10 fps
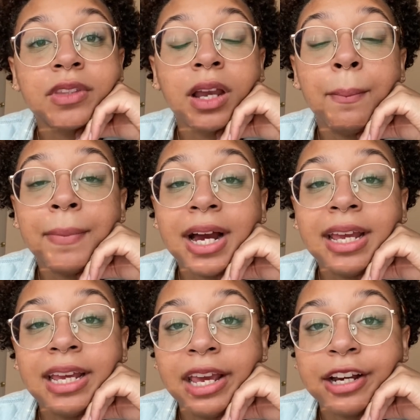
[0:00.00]

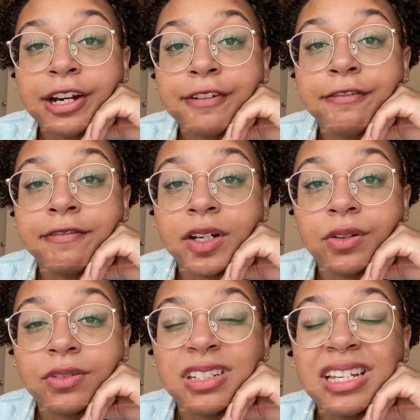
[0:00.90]
my hair
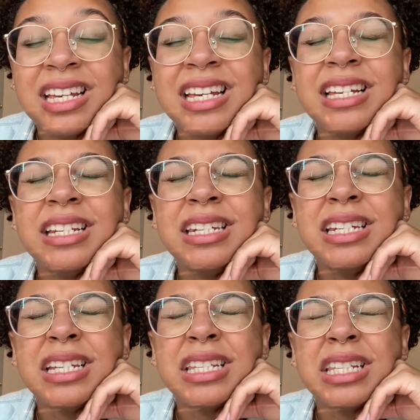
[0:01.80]
felt
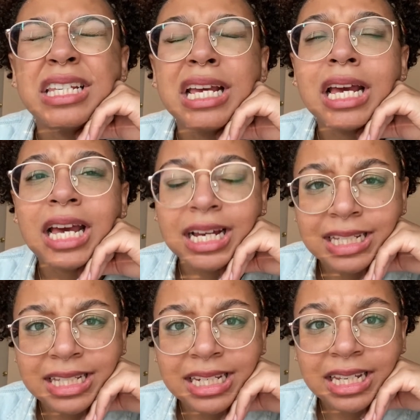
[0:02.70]

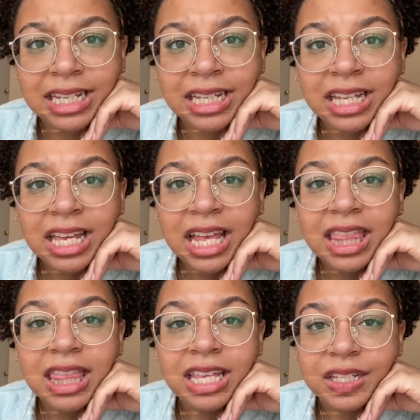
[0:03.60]
disgusting
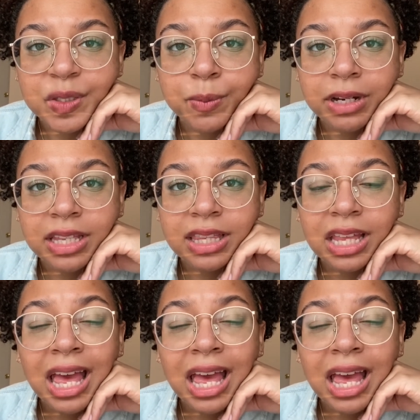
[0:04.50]
this month,